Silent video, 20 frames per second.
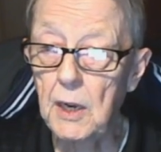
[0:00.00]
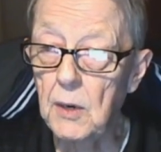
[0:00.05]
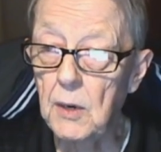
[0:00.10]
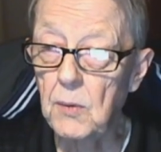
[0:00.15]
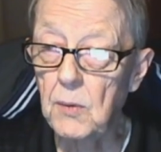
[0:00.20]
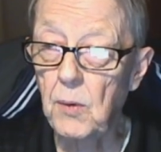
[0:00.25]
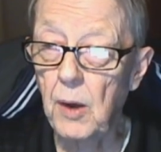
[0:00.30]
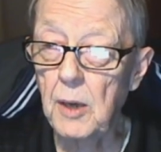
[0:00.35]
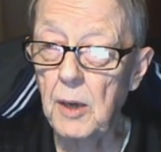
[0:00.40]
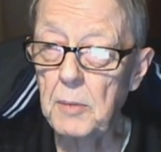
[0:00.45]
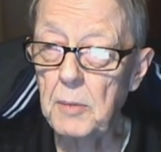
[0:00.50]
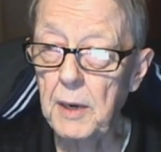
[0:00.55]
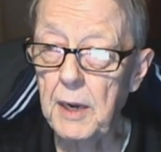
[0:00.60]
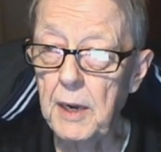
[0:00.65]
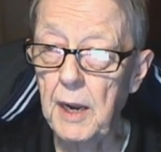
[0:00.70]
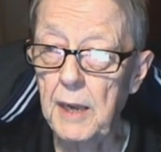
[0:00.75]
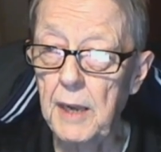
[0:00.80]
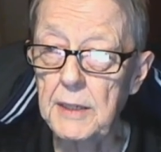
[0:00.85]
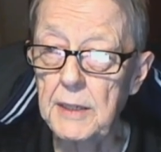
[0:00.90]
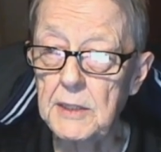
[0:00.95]
quantum
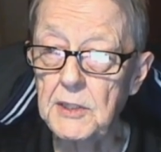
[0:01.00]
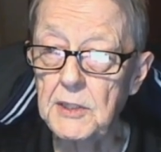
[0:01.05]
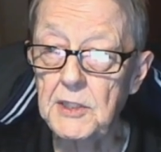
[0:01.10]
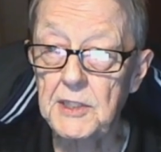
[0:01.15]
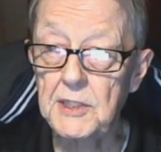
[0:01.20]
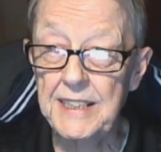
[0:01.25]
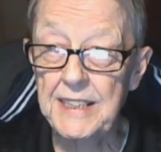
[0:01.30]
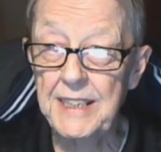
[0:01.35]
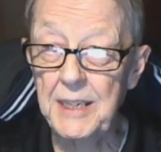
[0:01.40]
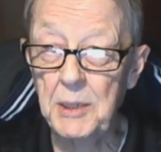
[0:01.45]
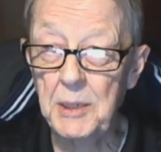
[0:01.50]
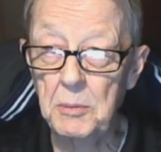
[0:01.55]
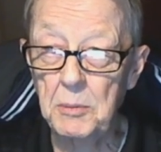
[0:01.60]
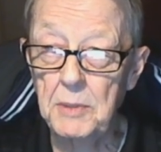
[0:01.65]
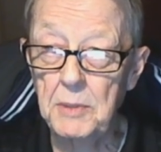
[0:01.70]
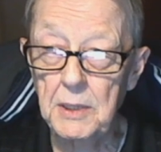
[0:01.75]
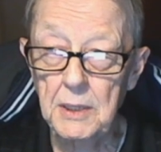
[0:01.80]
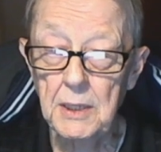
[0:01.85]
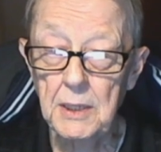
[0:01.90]
mechanics seemed